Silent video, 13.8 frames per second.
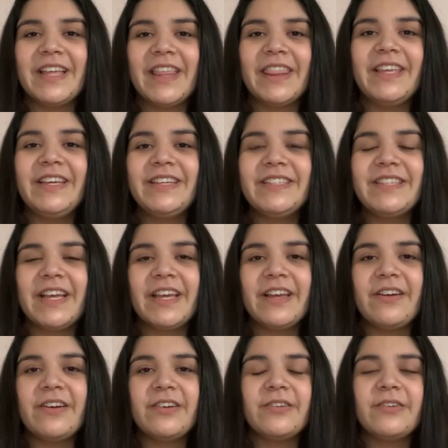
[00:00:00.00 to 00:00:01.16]
The second
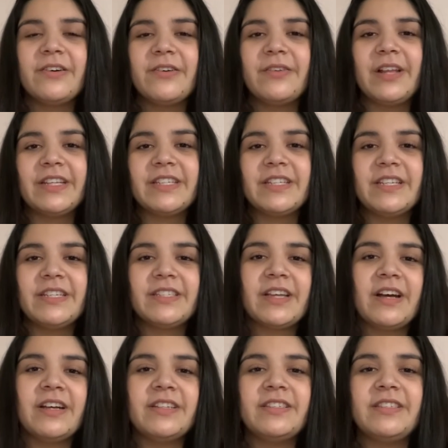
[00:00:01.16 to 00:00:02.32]
article I would like to
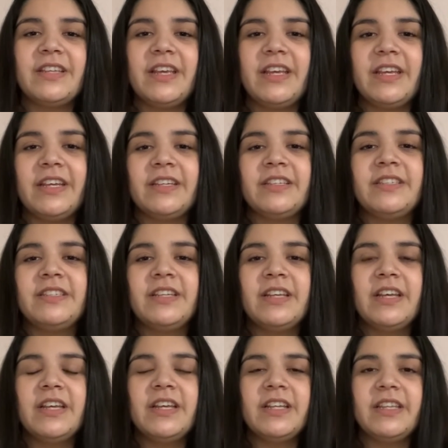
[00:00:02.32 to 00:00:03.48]
discuss is
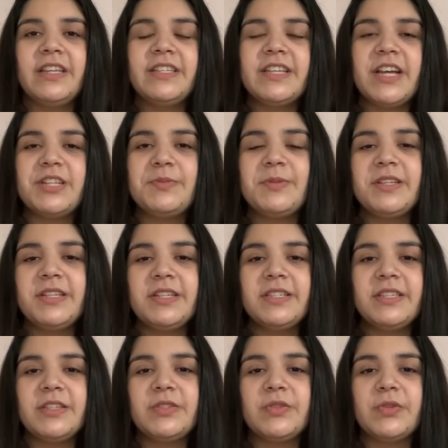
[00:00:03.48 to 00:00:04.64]
The Attachment Needs
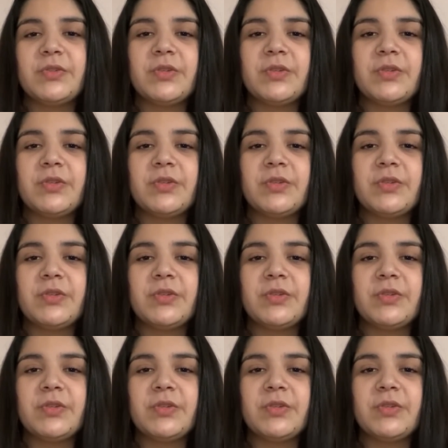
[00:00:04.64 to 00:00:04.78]
and Social